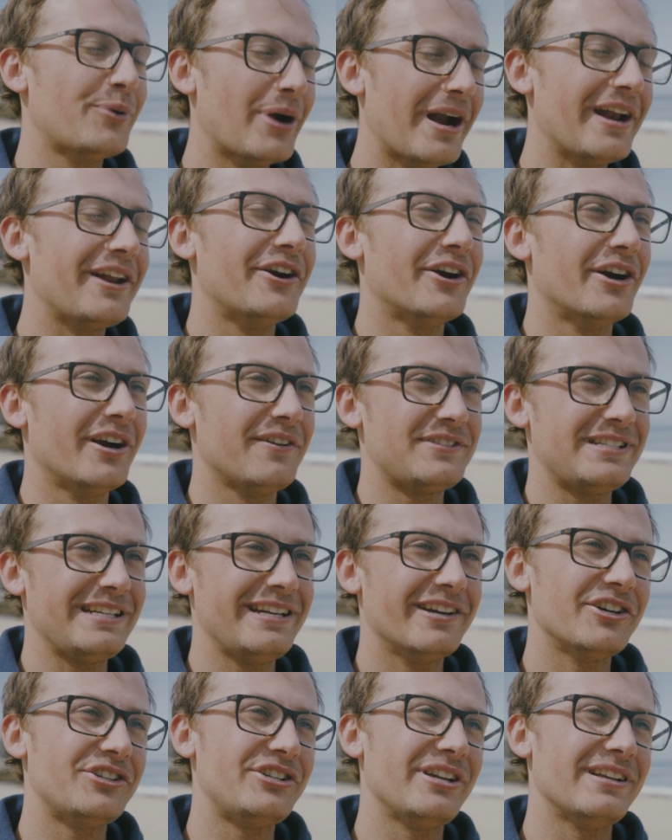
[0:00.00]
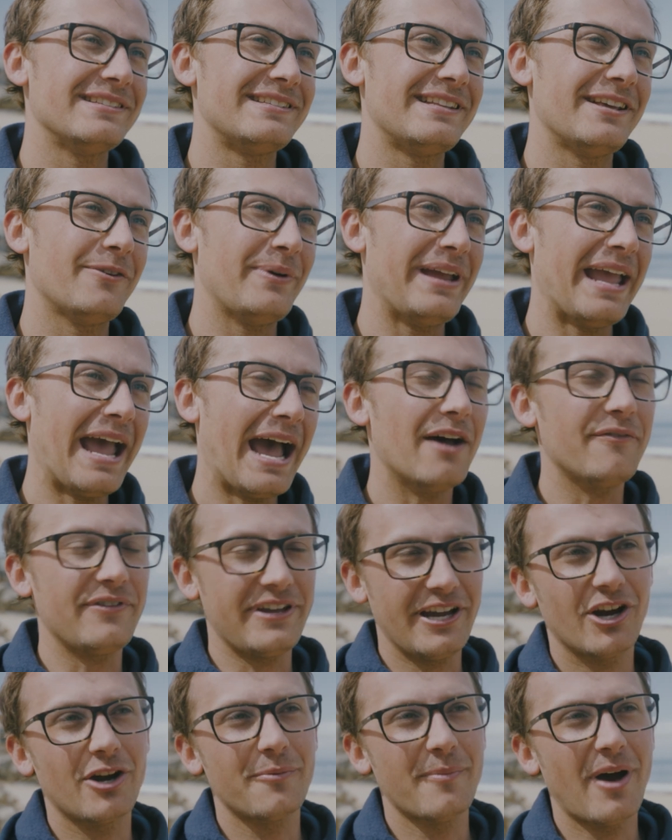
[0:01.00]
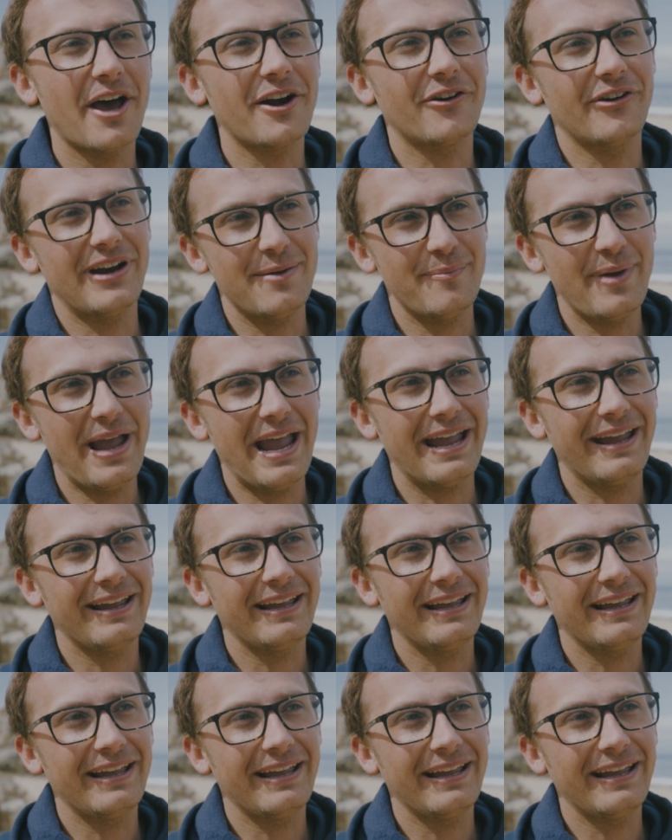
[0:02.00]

predator of sea urchins that we have here in Monterey Bay,